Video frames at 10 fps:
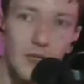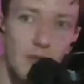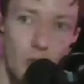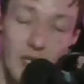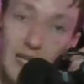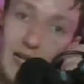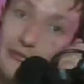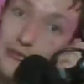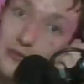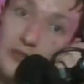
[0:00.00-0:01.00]
We
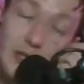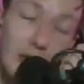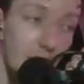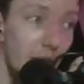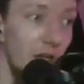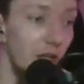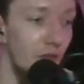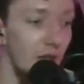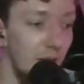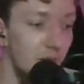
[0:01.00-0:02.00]
have the amount of
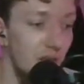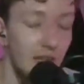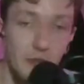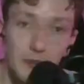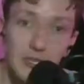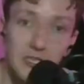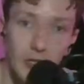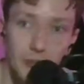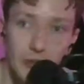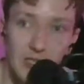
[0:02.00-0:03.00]
private policing
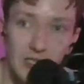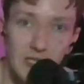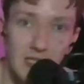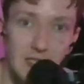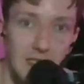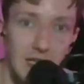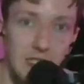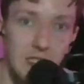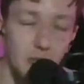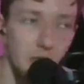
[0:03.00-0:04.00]
operations
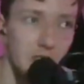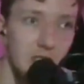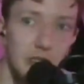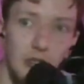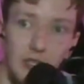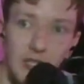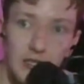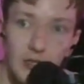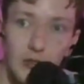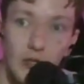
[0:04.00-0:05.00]
has exploded in the
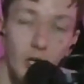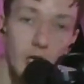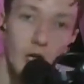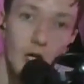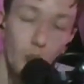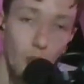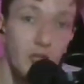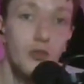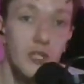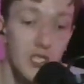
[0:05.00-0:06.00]
UK too. One
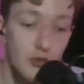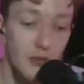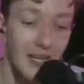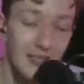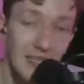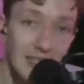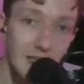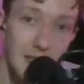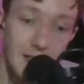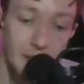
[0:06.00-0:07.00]
of the reasons why I
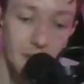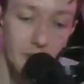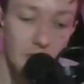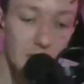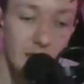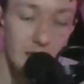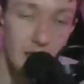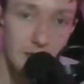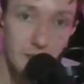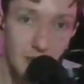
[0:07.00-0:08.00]
think that people,
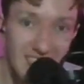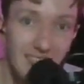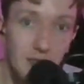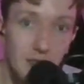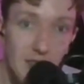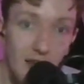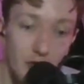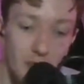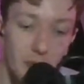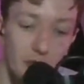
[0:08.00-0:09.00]
particularly
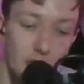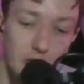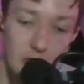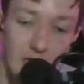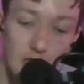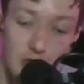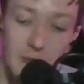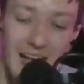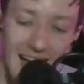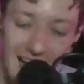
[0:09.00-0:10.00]
left-wing people in the UK, should
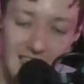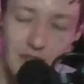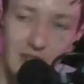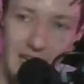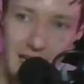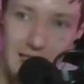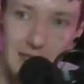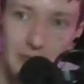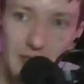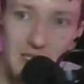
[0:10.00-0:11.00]
be actively
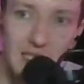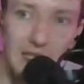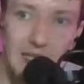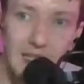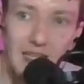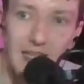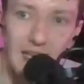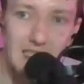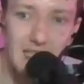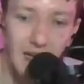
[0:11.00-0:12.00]
anti-policing
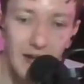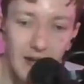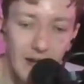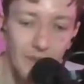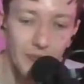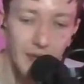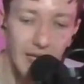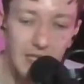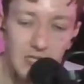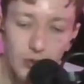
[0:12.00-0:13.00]
is that
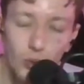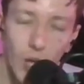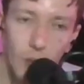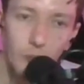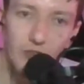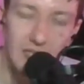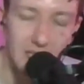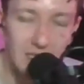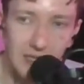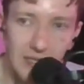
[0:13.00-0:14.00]
it's so
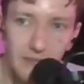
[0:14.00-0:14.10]
obviously,